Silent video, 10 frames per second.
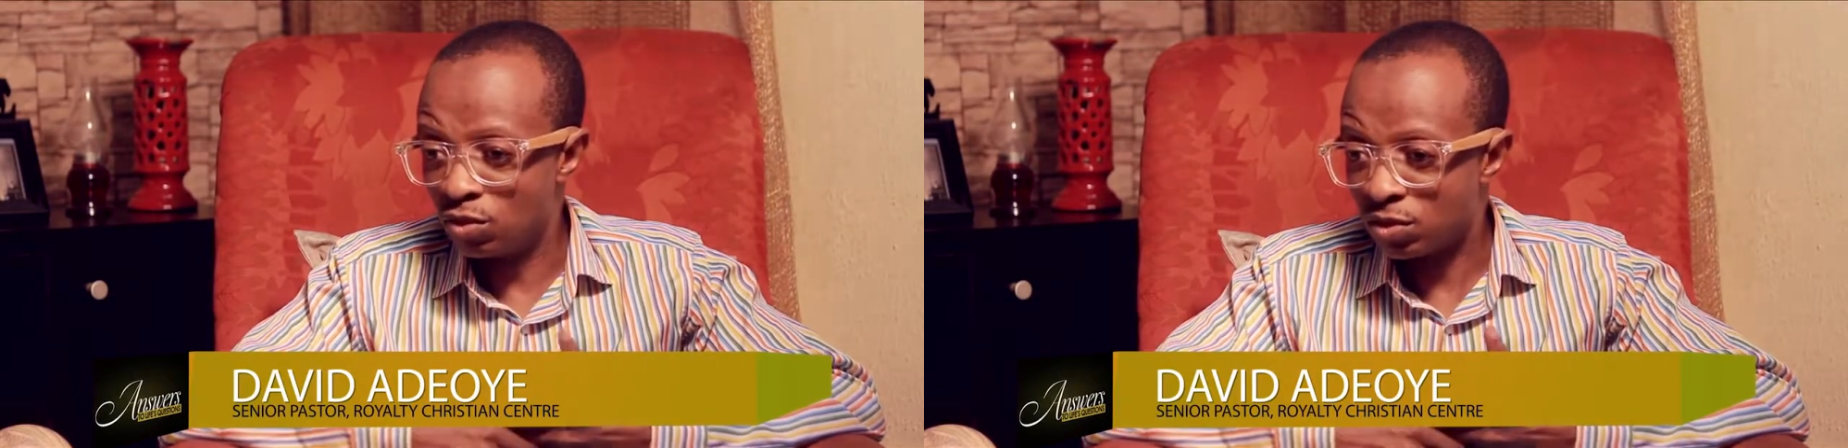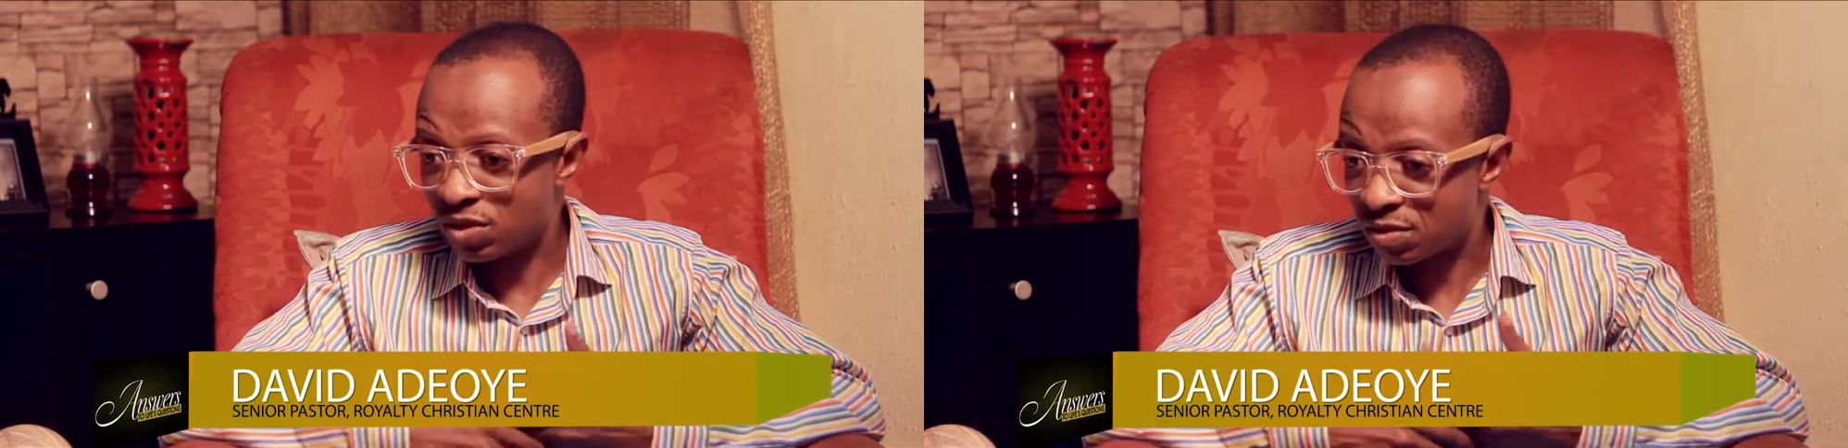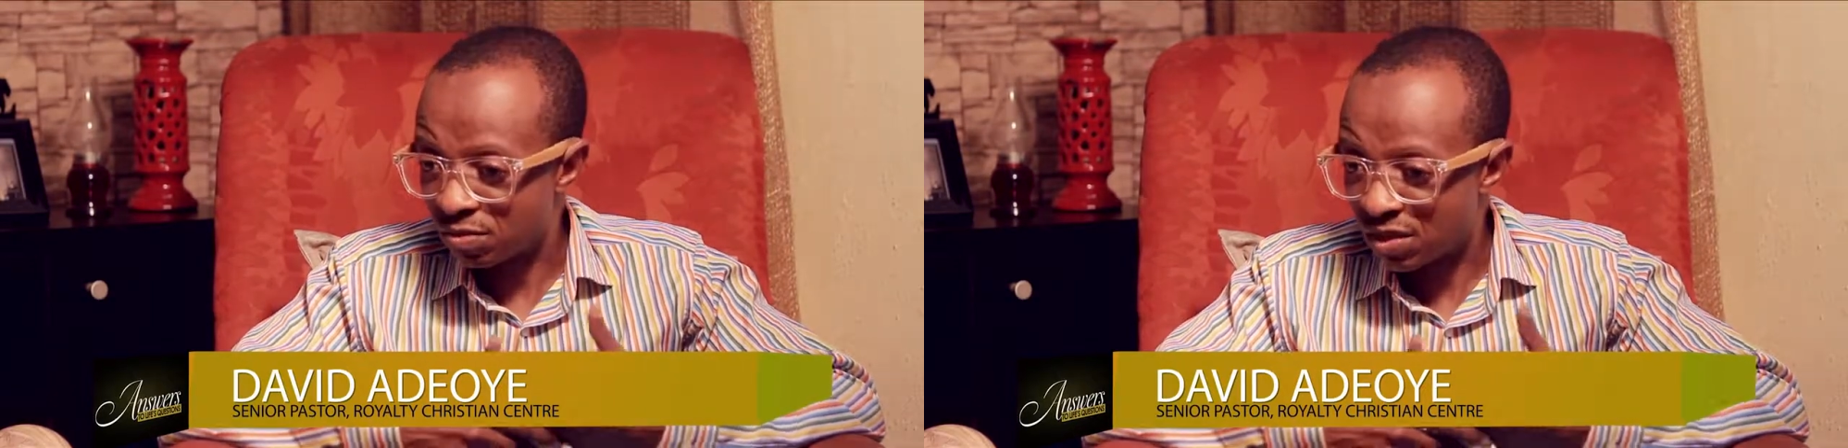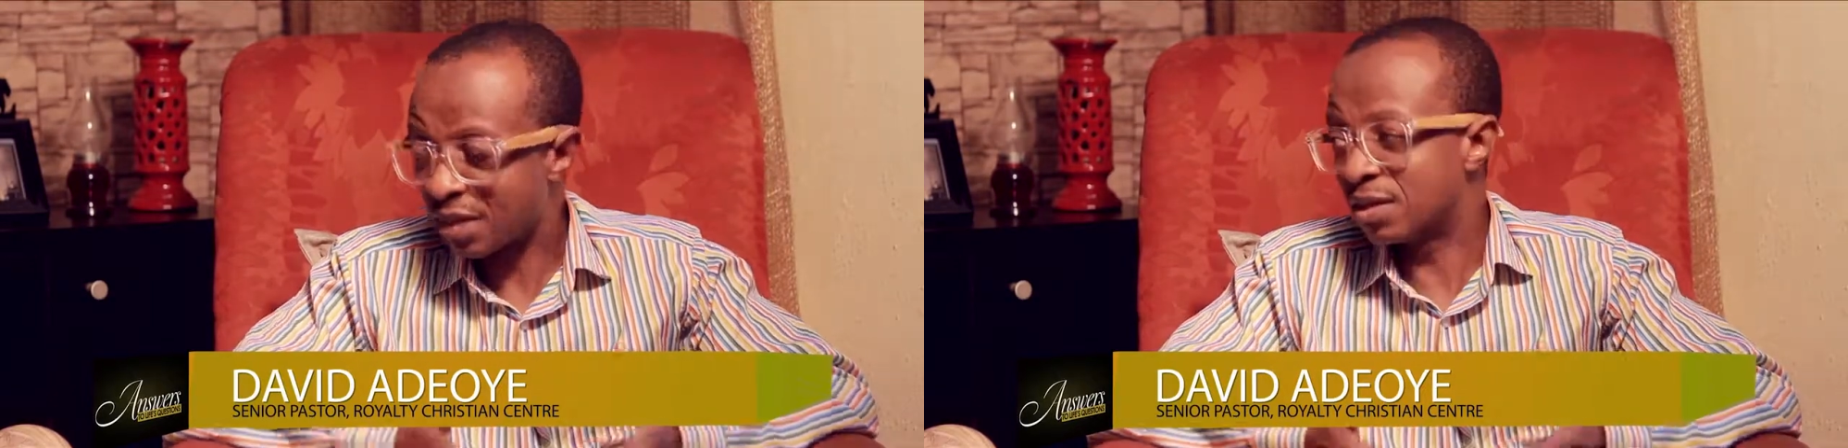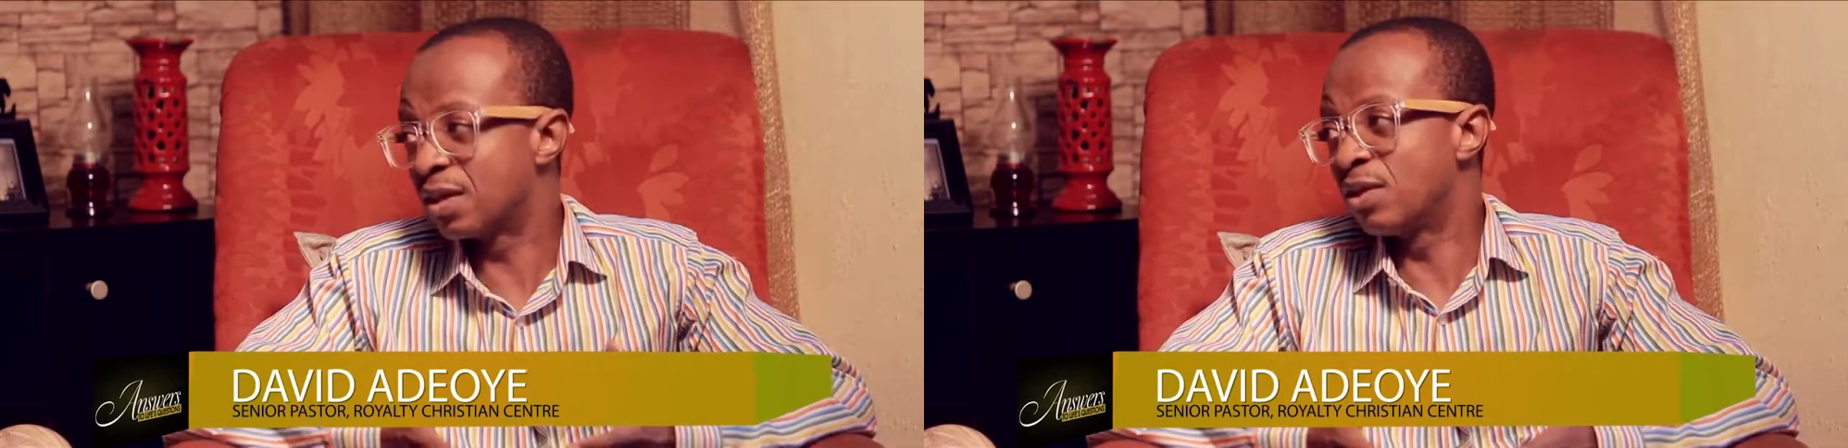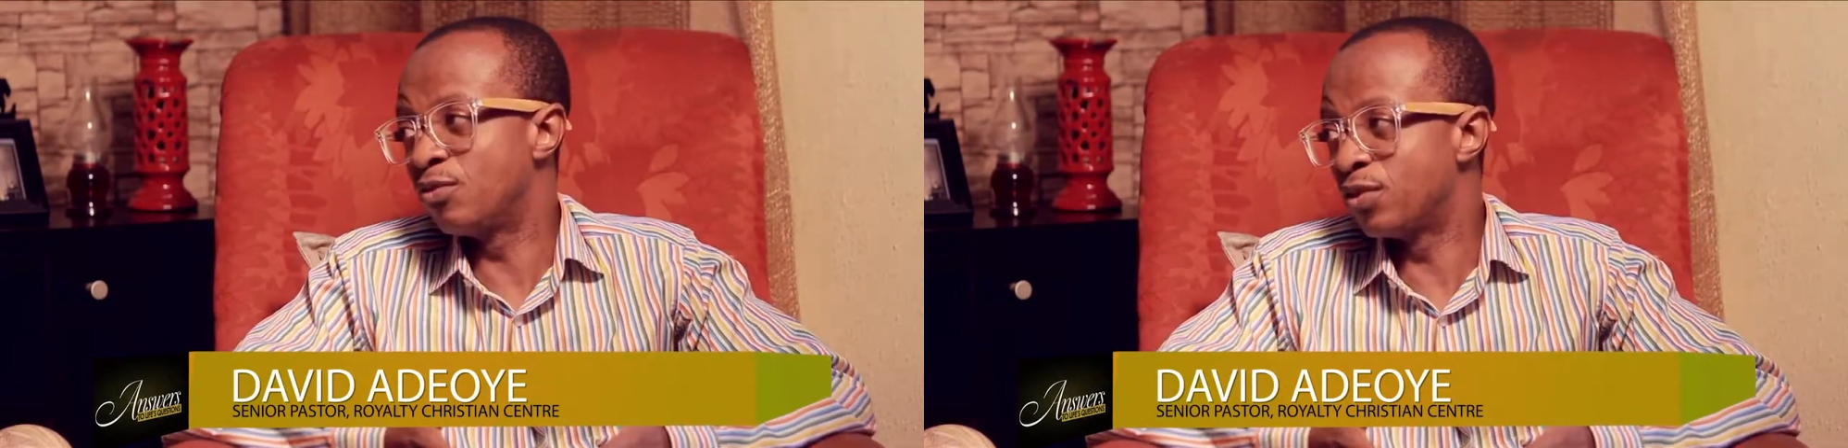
starting the